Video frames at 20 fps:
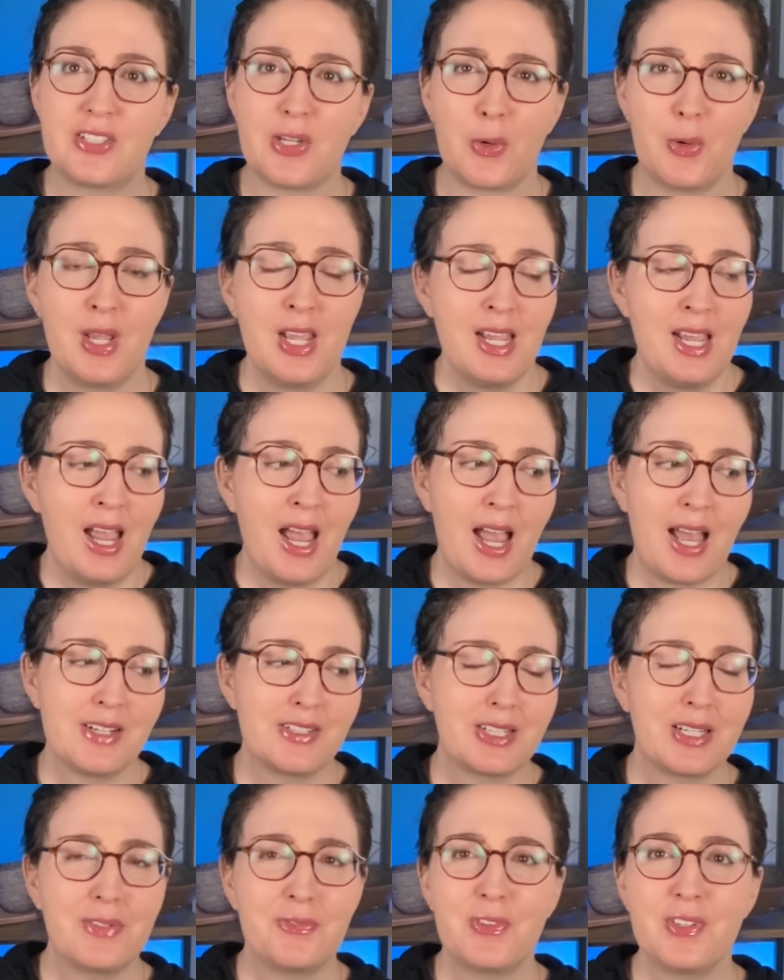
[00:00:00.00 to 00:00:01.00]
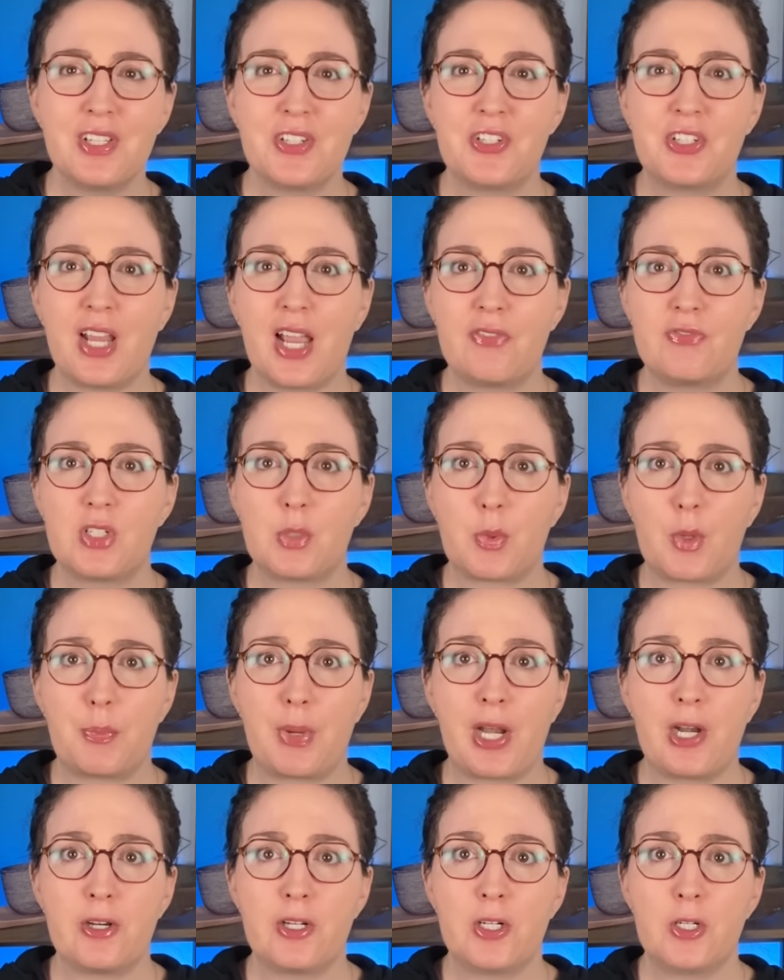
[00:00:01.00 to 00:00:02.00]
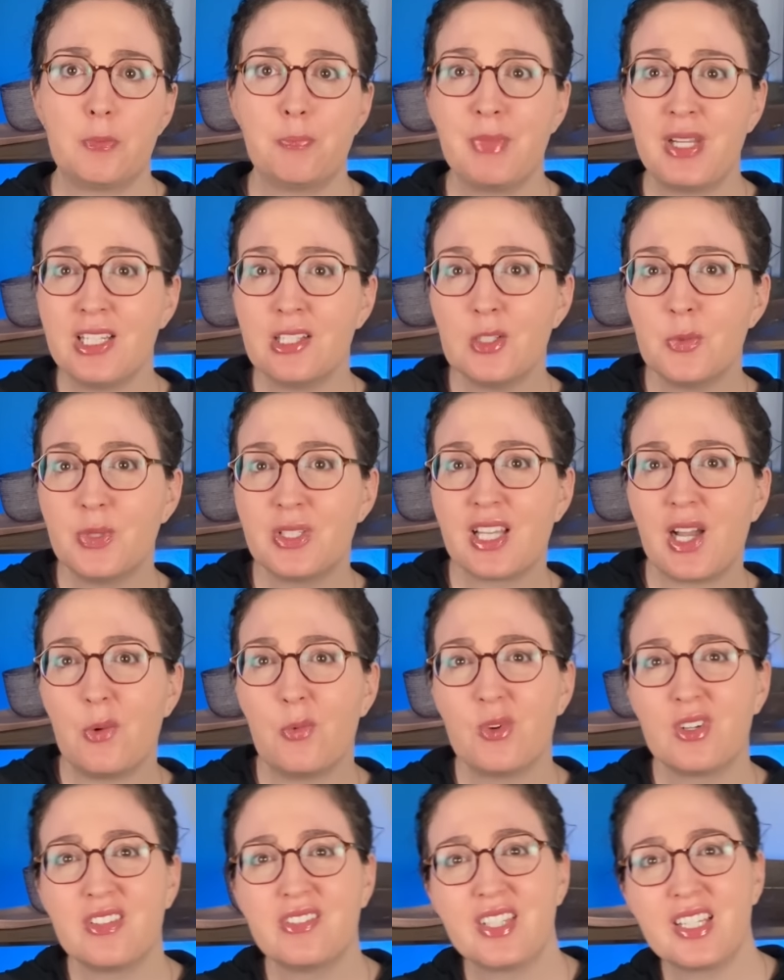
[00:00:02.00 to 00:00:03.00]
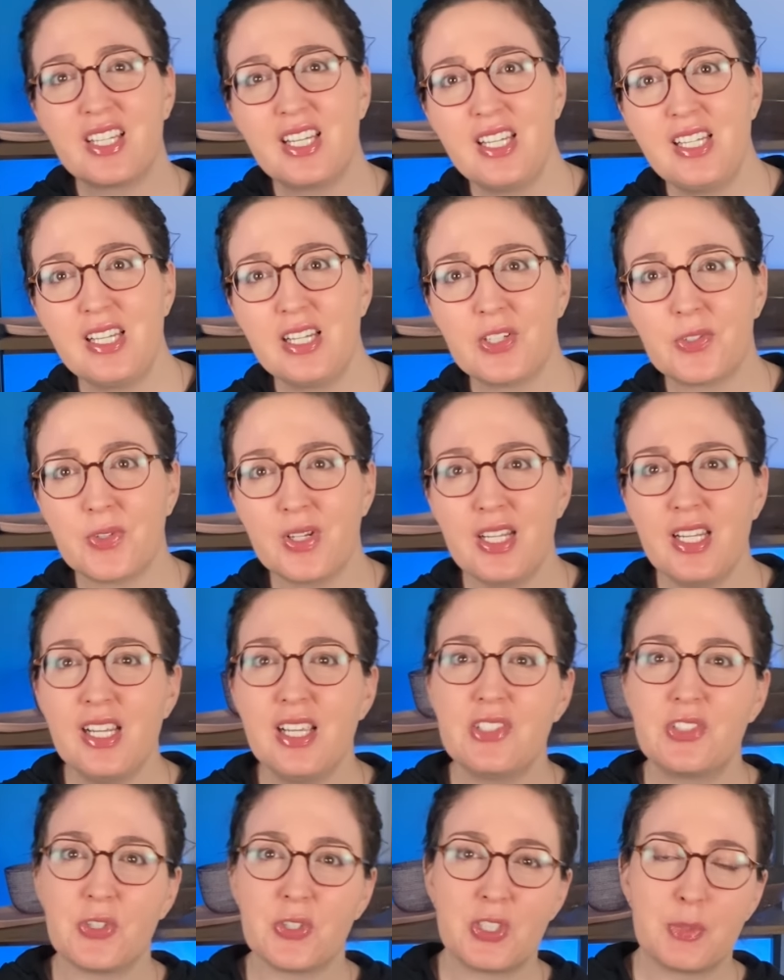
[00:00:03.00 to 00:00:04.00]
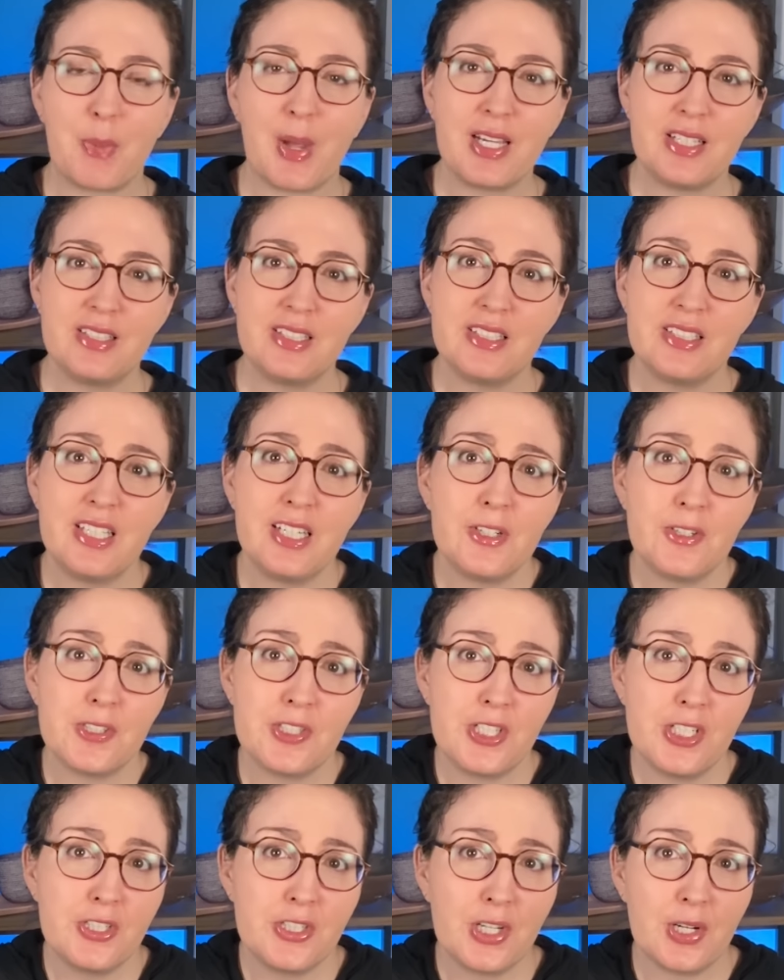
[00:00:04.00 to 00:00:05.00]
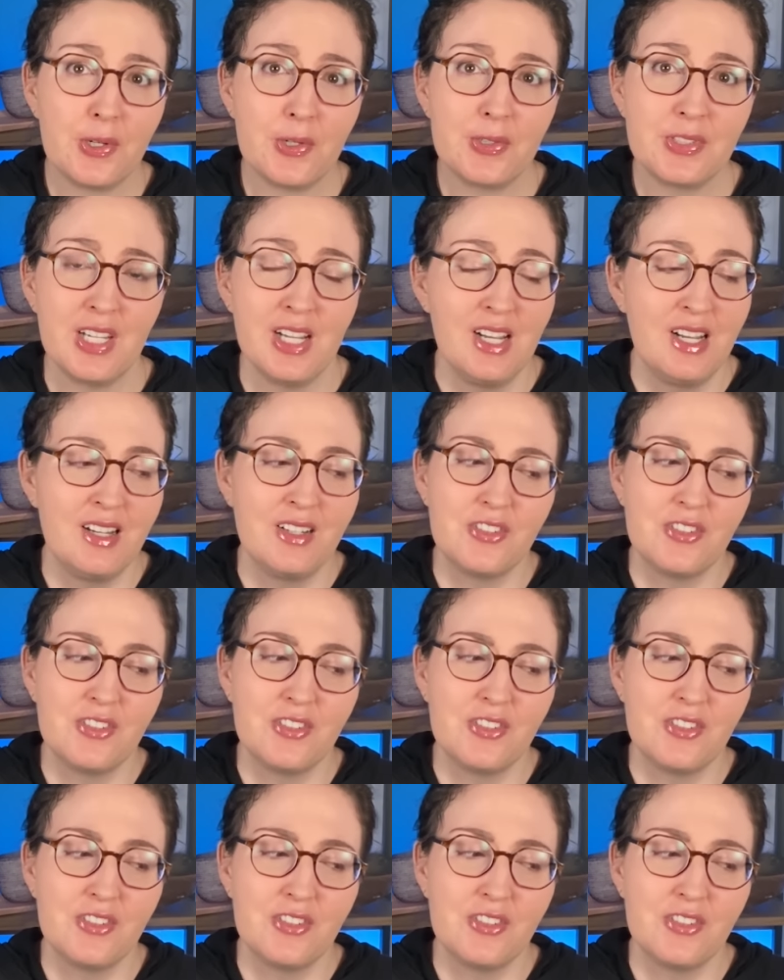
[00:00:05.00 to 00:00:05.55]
So asking for the chef to prepare your meal without one of the key ingredients or spices he or she chose,